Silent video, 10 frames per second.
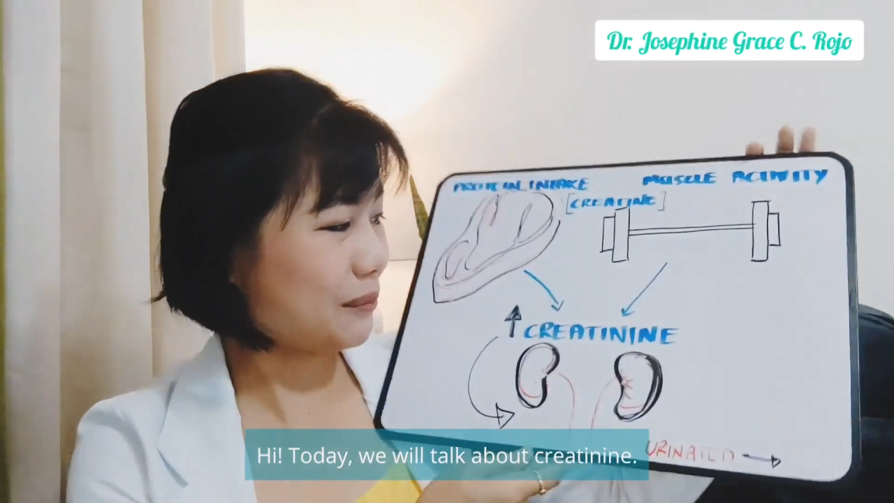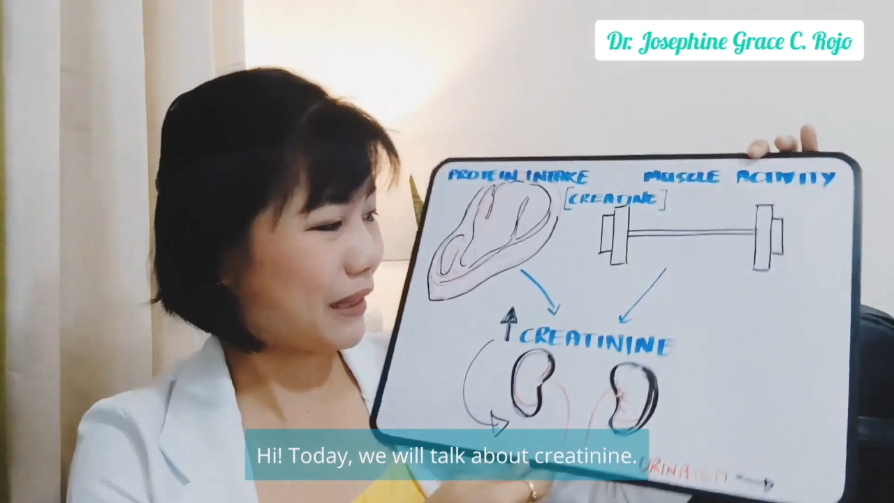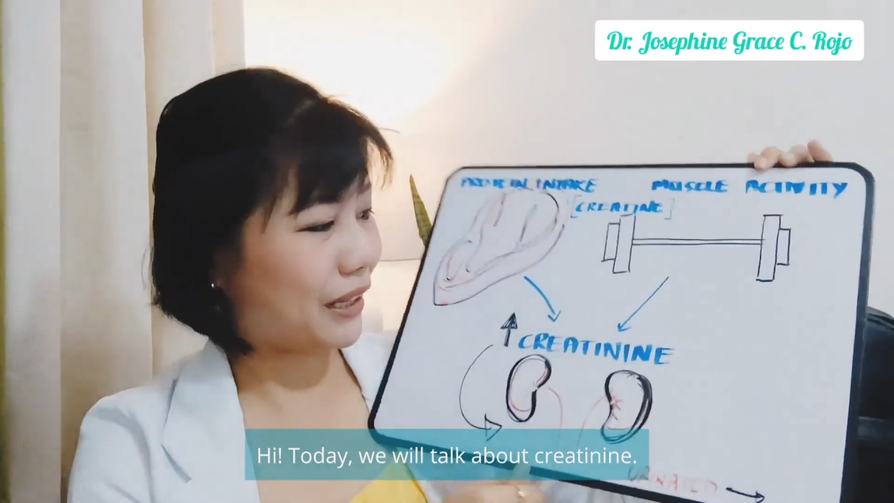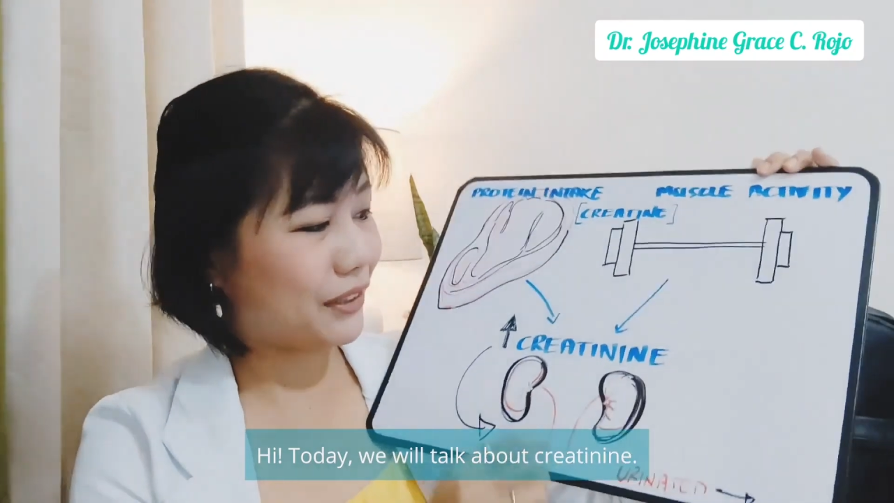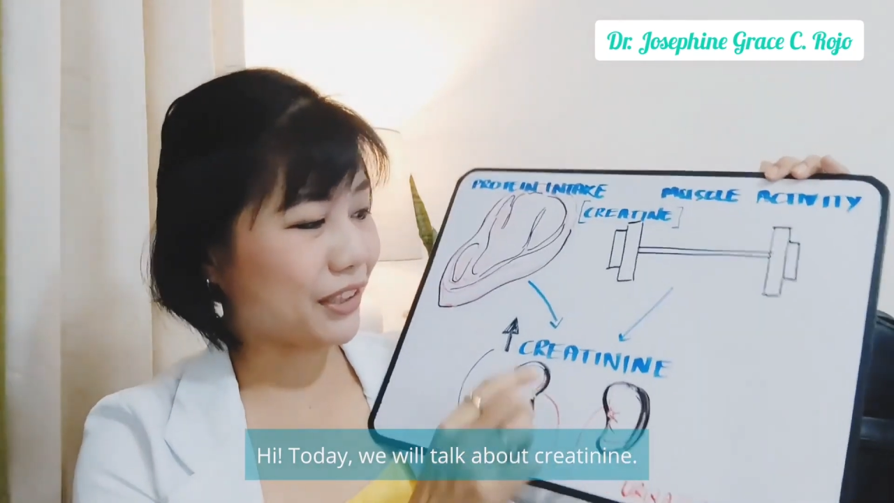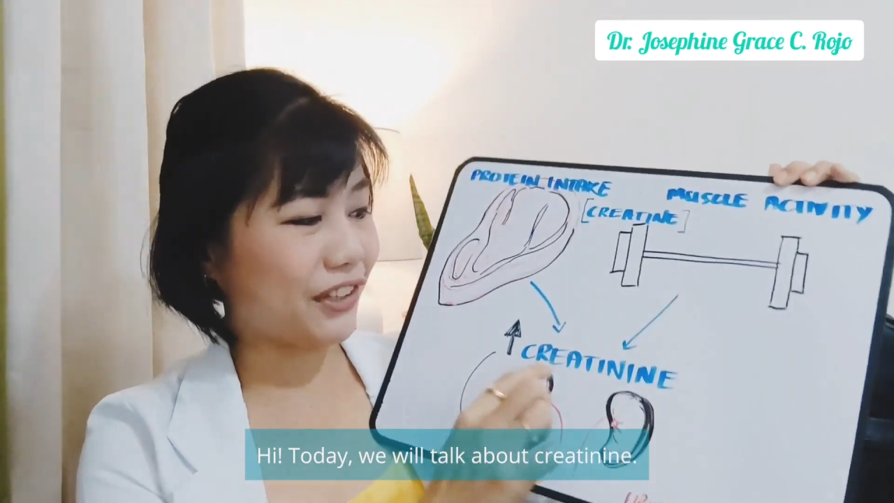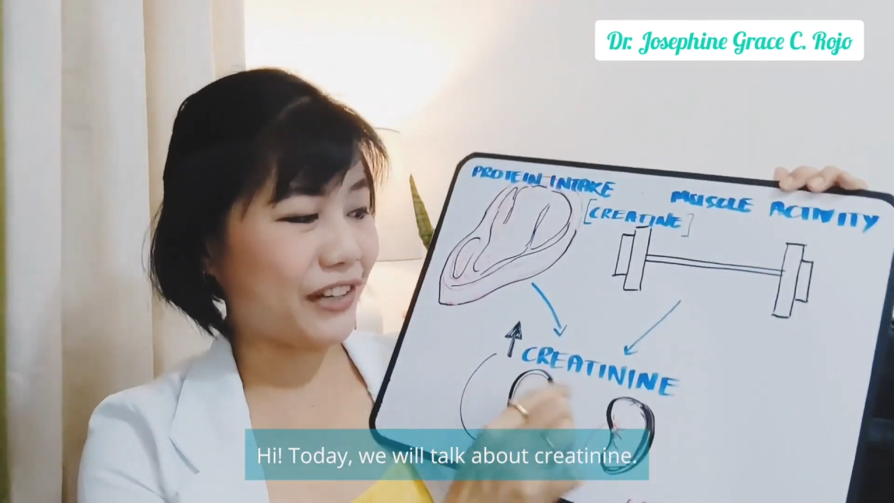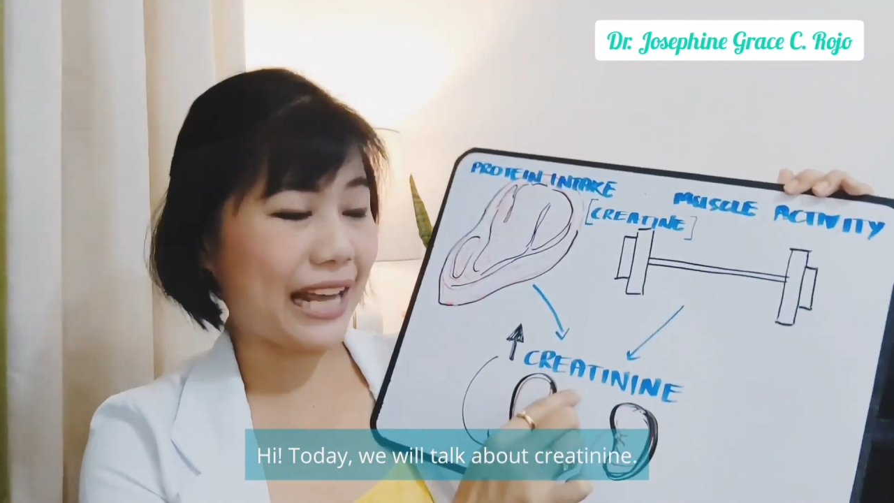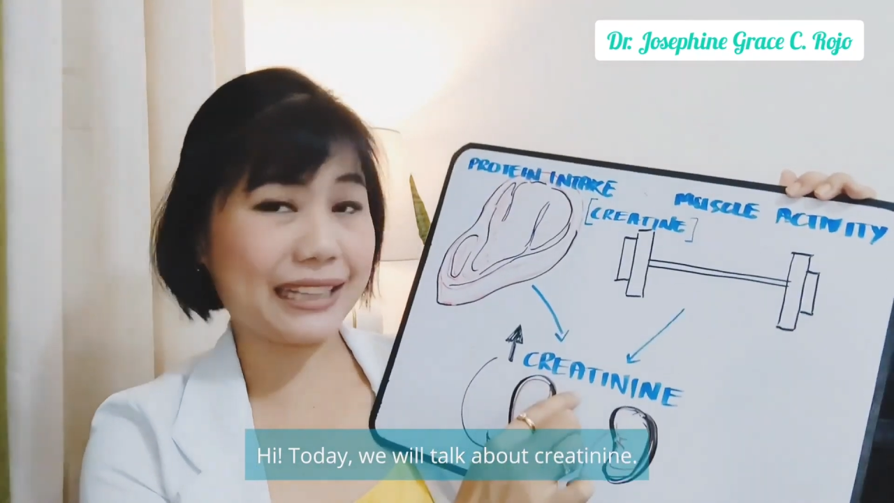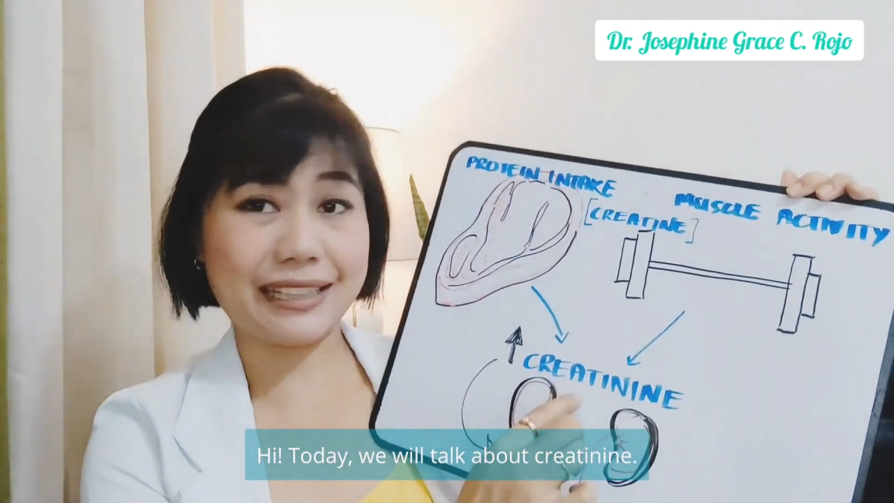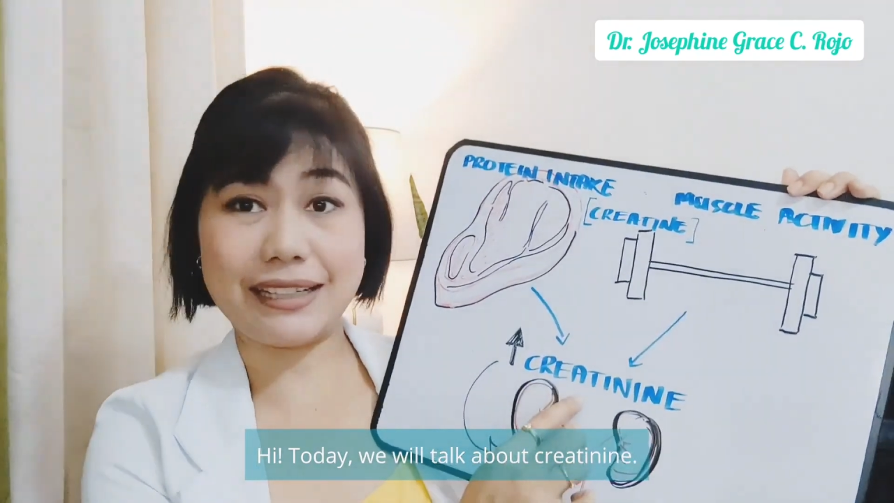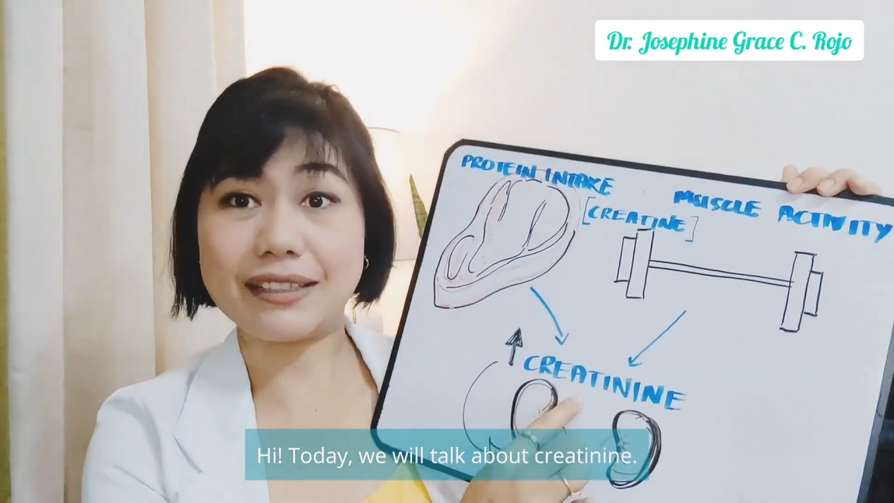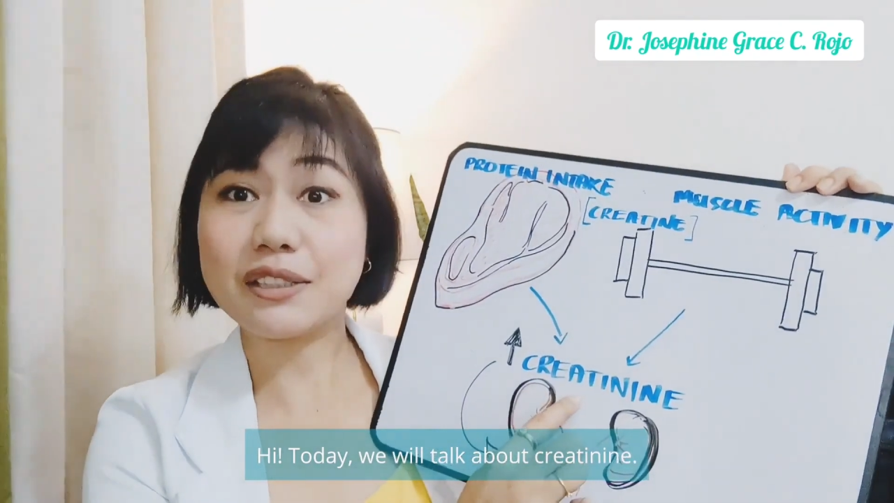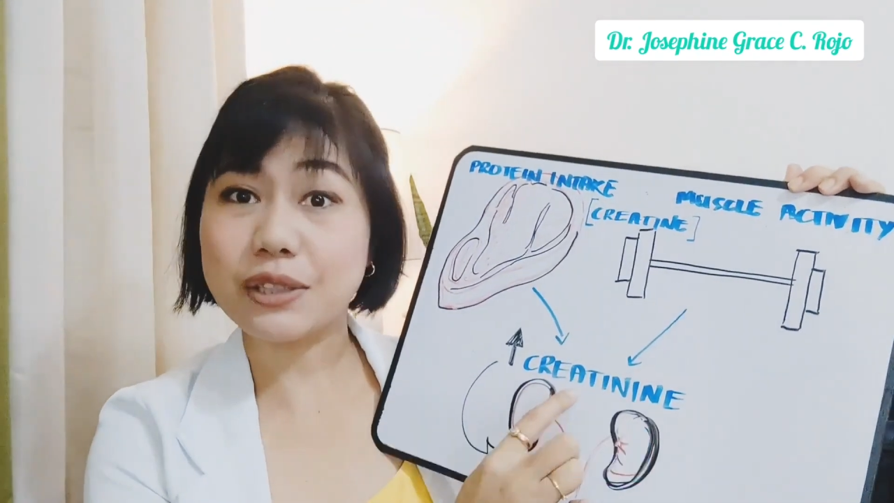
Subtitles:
about creatinine.